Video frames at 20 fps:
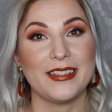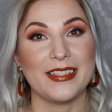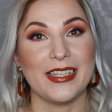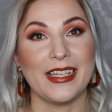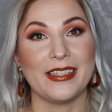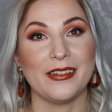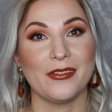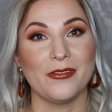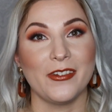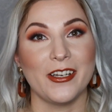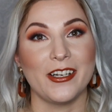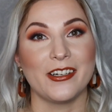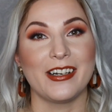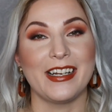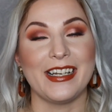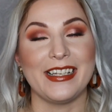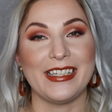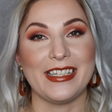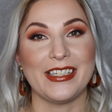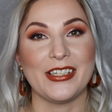set where
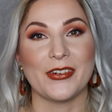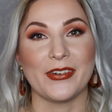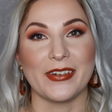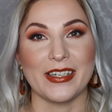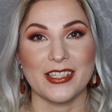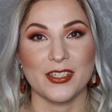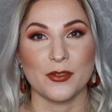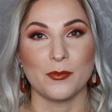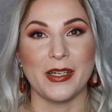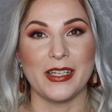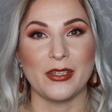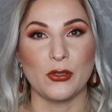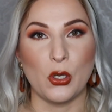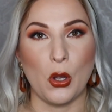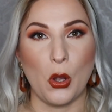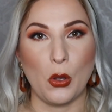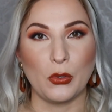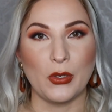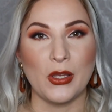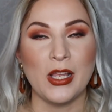I did reach my
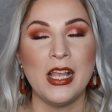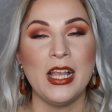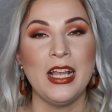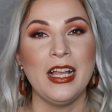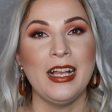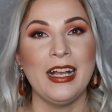goal.